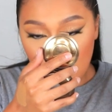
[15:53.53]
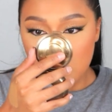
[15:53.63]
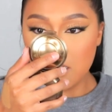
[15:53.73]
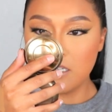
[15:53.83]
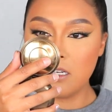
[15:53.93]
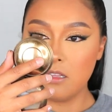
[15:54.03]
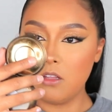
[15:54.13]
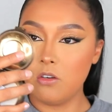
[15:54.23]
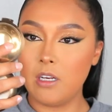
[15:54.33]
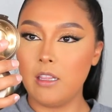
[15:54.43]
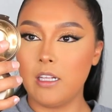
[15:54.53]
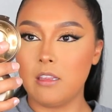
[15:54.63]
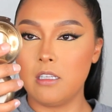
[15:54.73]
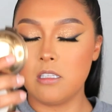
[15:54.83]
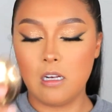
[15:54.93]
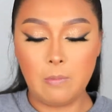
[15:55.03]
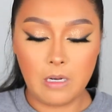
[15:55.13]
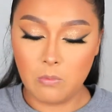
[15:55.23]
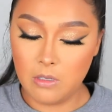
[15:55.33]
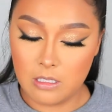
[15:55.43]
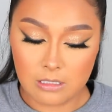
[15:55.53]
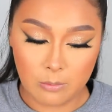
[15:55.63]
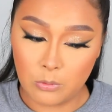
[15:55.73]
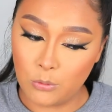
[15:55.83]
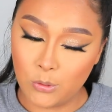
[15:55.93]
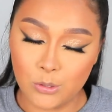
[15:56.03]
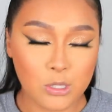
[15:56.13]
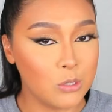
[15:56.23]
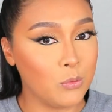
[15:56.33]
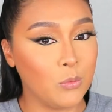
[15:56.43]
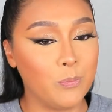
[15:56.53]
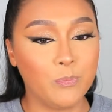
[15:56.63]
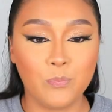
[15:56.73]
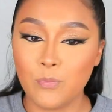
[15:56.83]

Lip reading: So I did it the other day like this, and I'm not really the type of girl to